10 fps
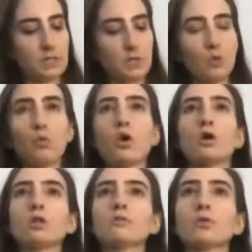It's in the
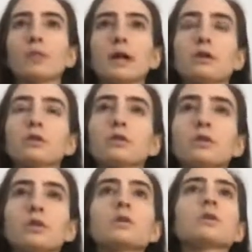wall of your
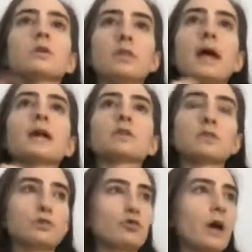bladder that
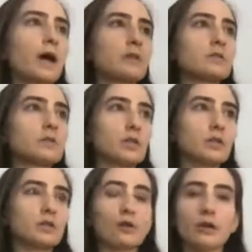contracts to
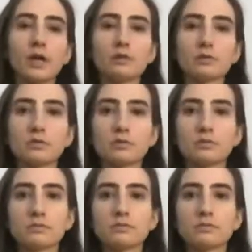let the urine out.